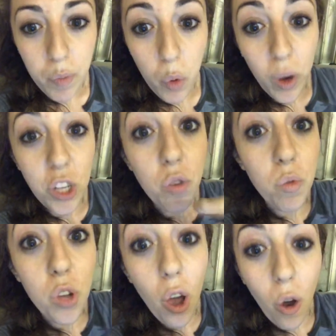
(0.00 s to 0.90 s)
But when you
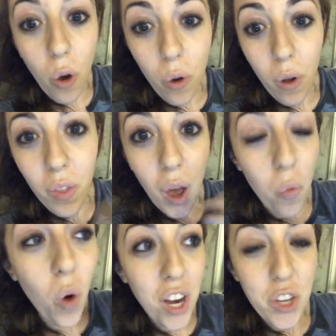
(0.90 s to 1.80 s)
know that
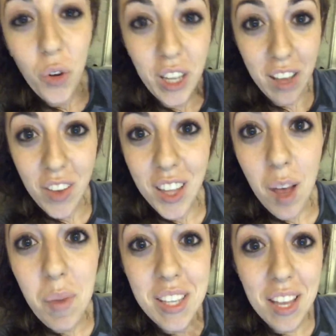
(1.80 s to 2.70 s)
what you're giving
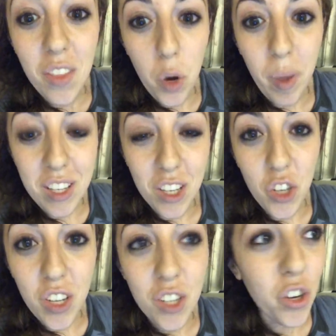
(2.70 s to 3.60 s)
them is in their best
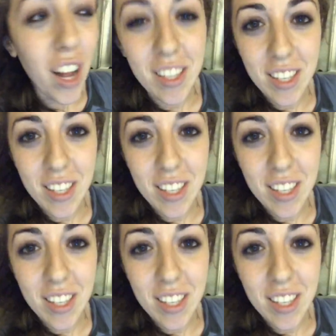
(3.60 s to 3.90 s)
interest, you're not